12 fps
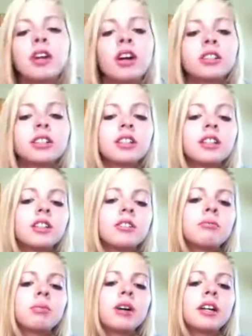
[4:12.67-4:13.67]
not.
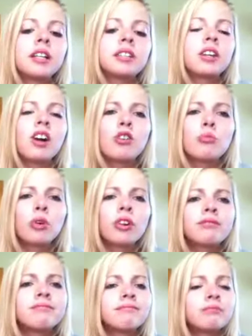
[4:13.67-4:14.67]
But it's
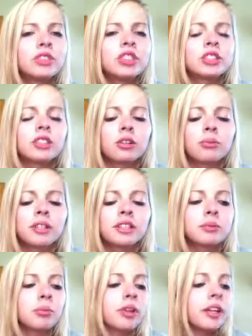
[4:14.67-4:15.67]
cardboard, which is a little bit
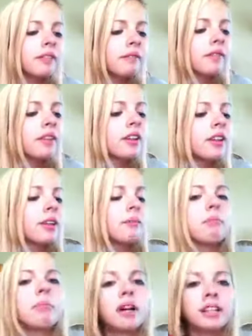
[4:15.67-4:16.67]
disappointing.
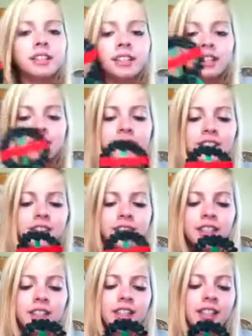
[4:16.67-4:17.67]
But
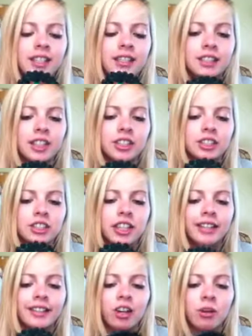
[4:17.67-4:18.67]
it does
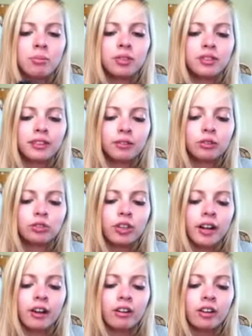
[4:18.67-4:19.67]
stand up if you
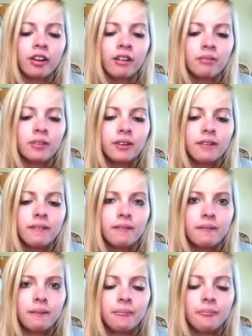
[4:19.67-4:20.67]
try hard enough.
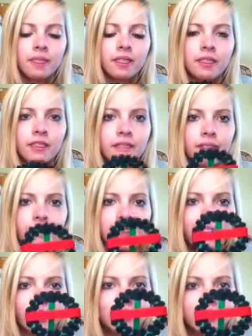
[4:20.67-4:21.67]

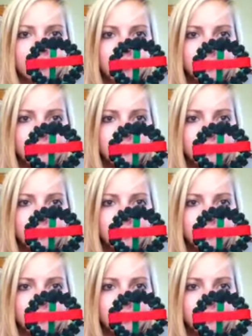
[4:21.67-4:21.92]
There.